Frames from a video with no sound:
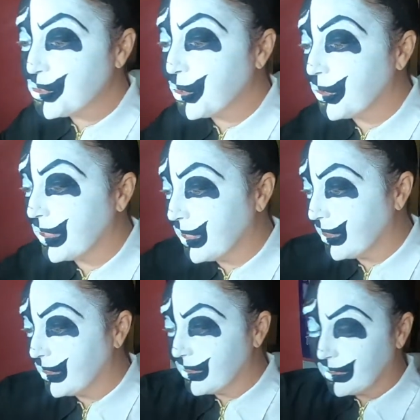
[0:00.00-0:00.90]
shirt
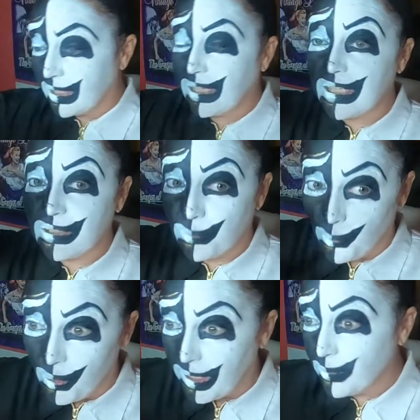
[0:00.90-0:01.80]
here. Like it is
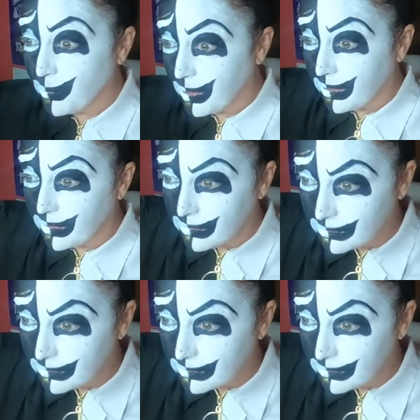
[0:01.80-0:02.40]
white, white.